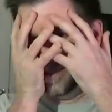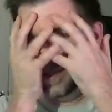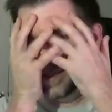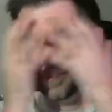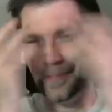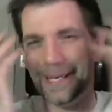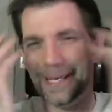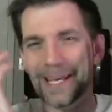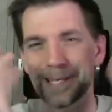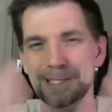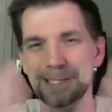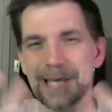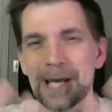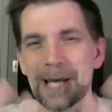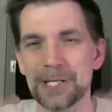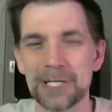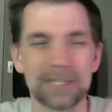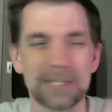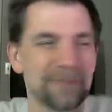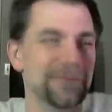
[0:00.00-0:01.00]
because I
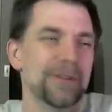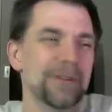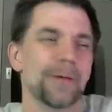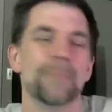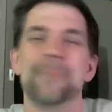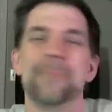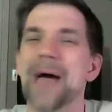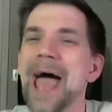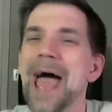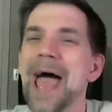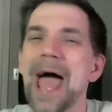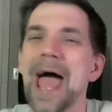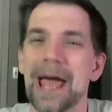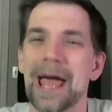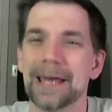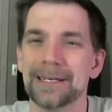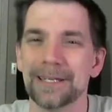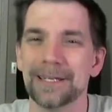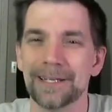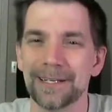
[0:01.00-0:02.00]
just feel
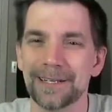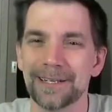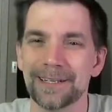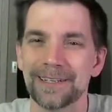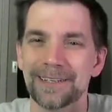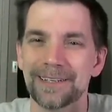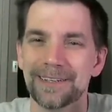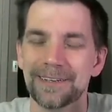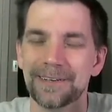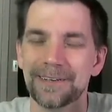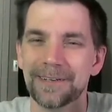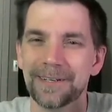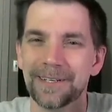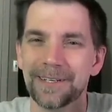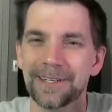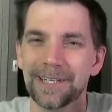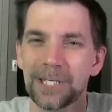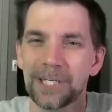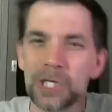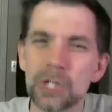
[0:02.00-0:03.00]
bad,
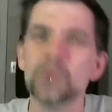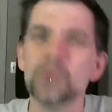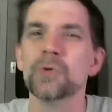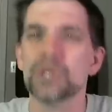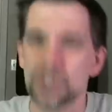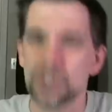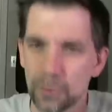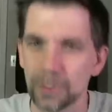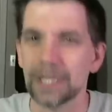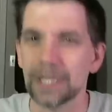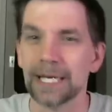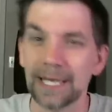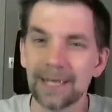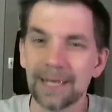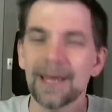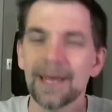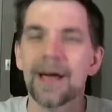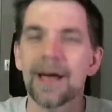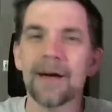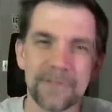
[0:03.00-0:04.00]

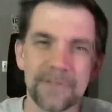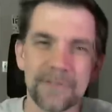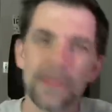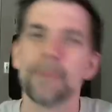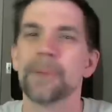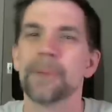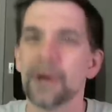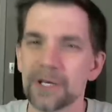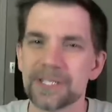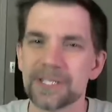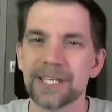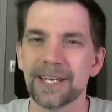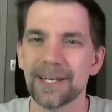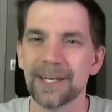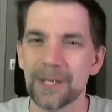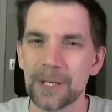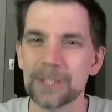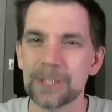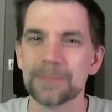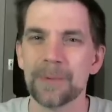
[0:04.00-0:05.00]
usually, for the person
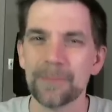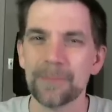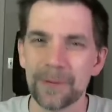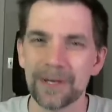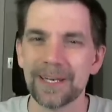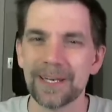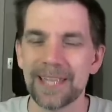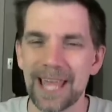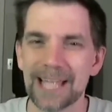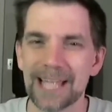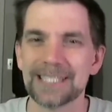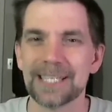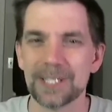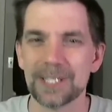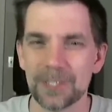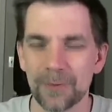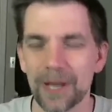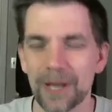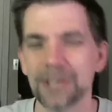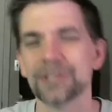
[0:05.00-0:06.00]
who's been put into that
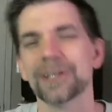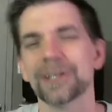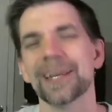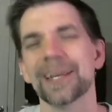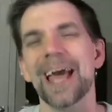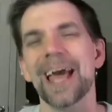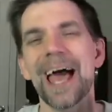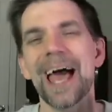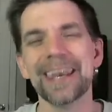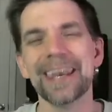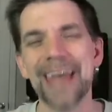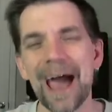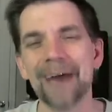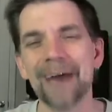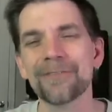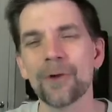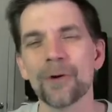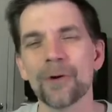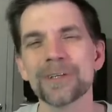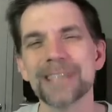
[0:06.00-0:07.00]
situation. Now,
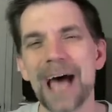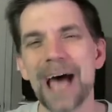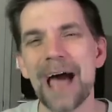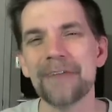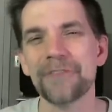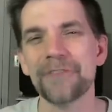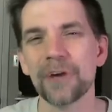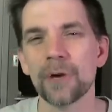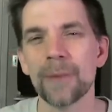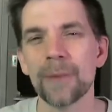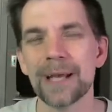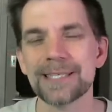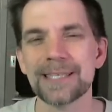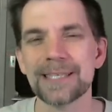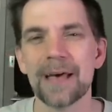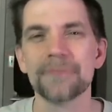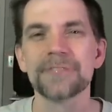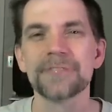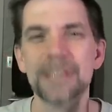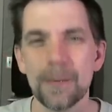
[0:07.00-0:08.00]
of course, I feel
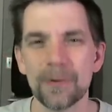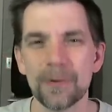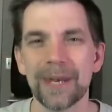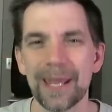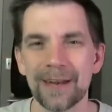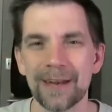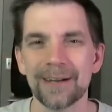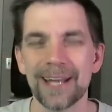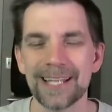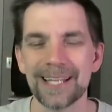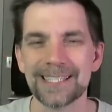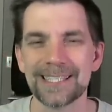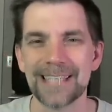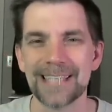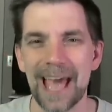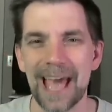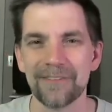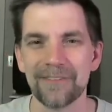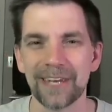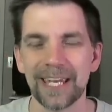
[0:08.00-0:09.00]
myself somewhat internet
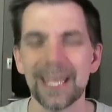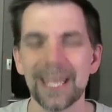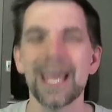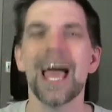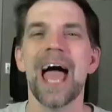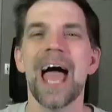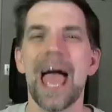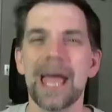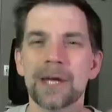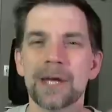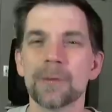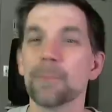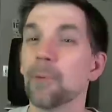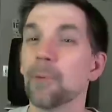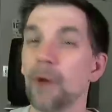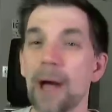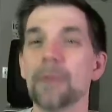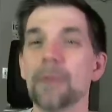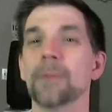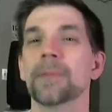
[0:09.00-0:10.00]
savvy and could
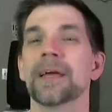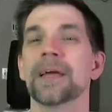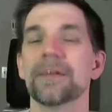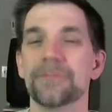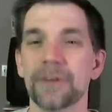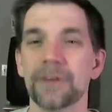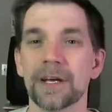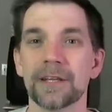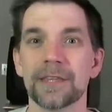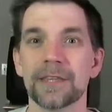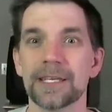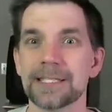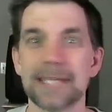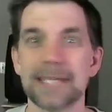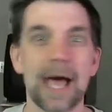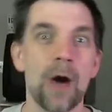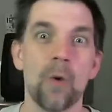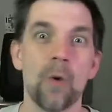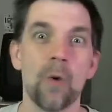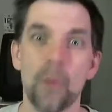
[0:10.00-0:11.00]
probably have figured this
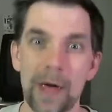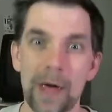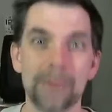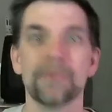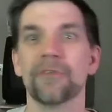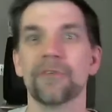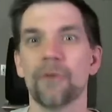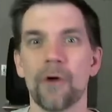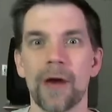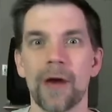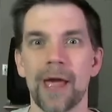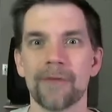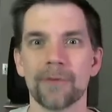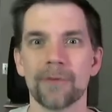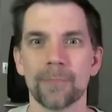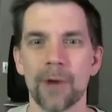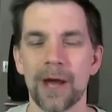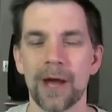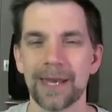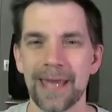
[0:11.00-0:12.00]
out way before I ever
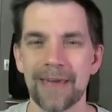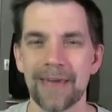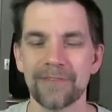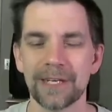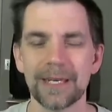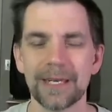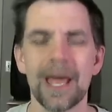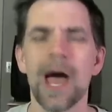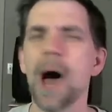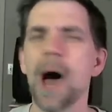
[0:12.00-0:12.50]
brought Nevin.